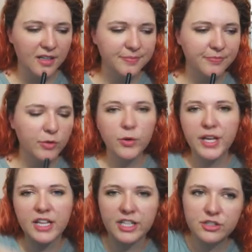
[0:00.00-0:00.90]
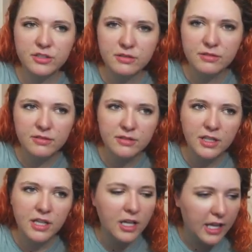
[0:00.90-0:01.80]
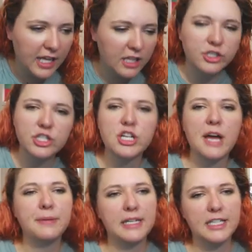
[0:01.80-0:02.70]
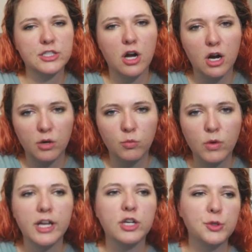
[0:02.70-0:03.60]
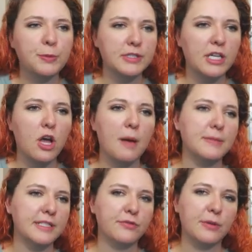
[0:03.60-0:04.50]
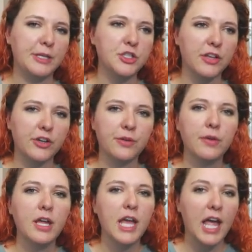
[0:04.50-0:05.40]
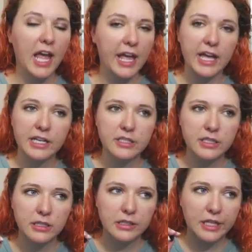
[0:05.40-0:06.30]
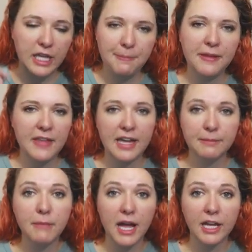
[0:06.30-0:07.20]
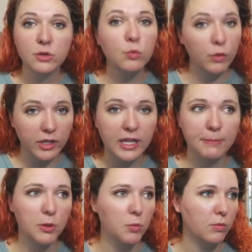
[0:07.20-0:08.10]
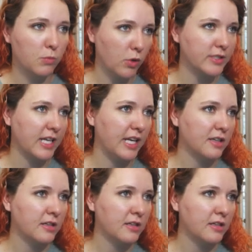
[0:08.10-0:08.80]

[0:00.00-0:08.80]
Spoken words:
Throw English. English and Japanese are 100% opposite from each other, and keeping that in mind will keep you more sane.